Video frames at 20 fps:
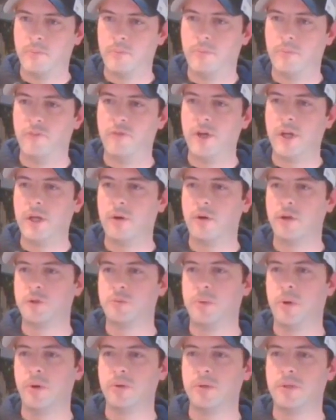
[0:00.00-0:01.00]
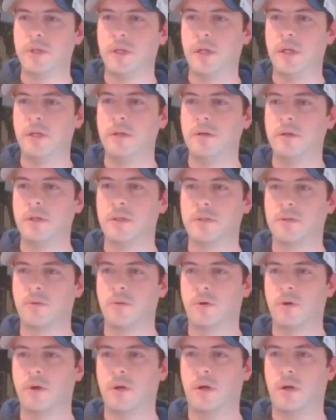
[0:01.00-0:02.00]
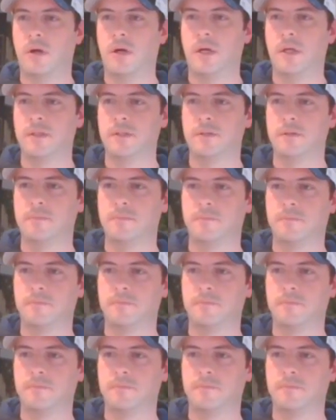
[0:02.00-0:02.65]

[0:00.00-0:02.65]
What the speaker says: Video is posted in Discord. Awesome.